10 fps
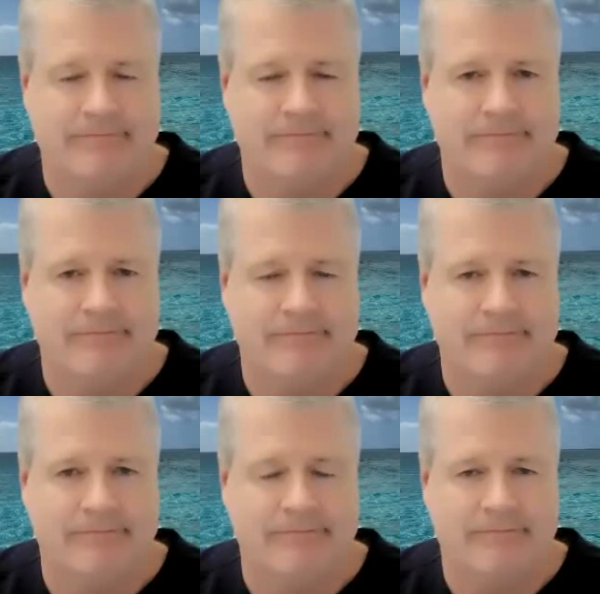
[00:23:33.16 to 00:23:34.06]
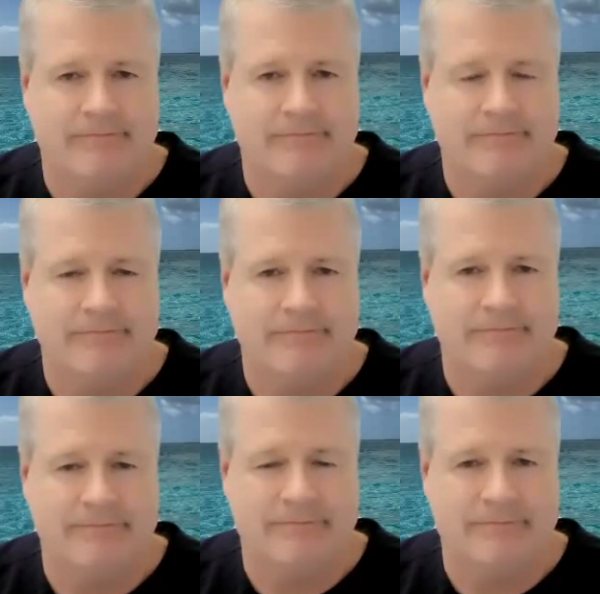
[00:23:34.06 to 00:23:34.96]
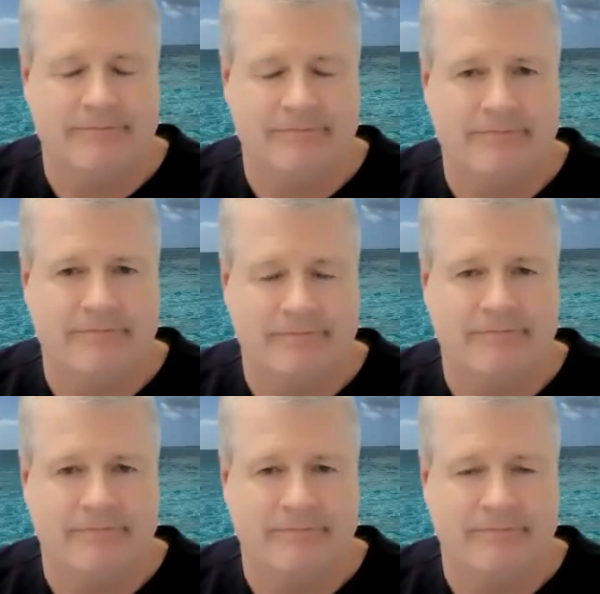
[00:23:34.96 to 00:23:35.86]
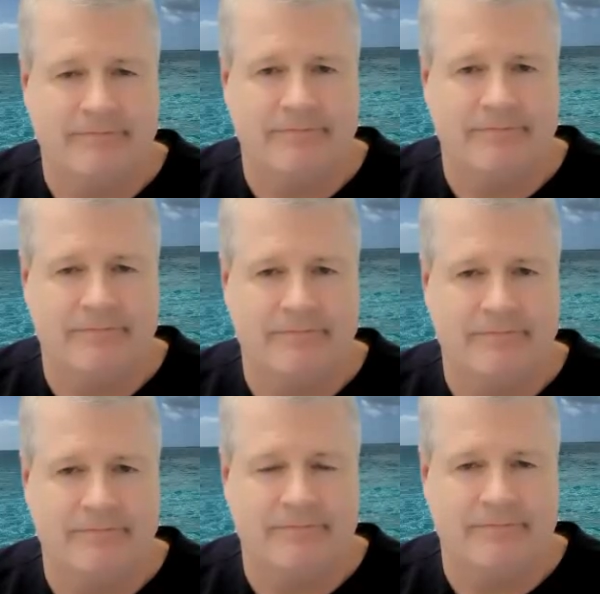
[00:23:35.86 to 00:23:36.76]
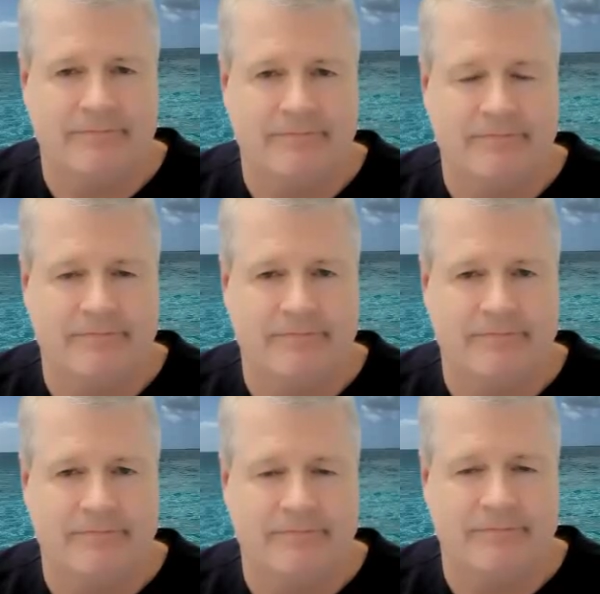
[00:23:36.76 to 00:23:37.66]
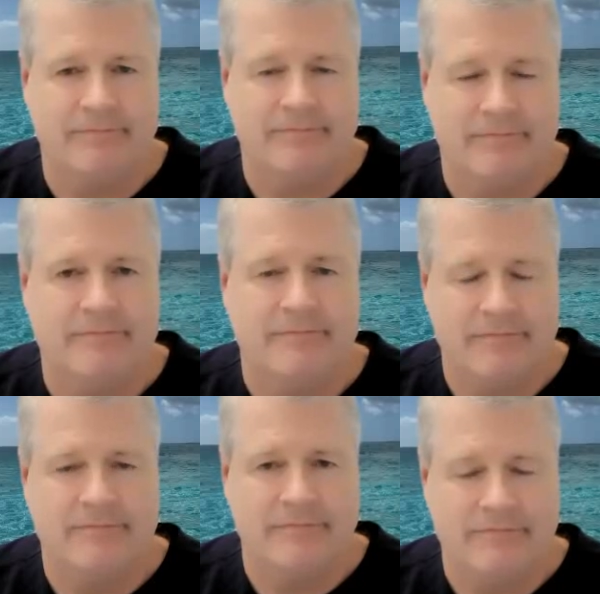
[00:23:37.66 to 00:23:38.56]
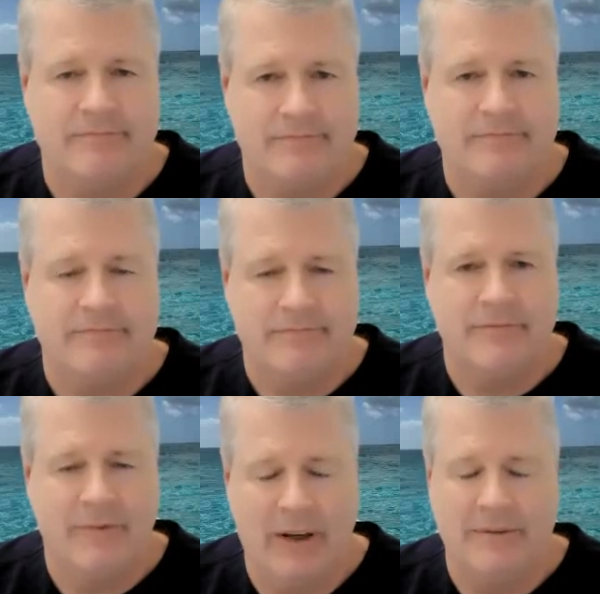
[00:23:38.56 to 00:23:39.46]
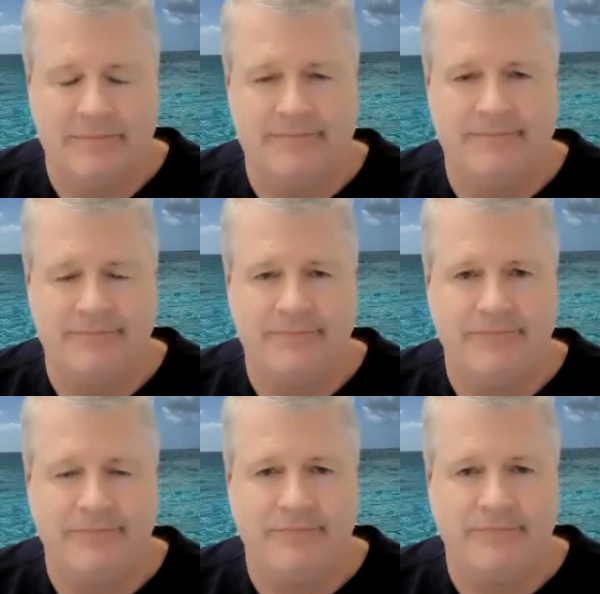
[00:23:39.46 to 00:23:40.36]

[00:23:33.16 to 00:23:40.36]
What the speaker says: [no speech]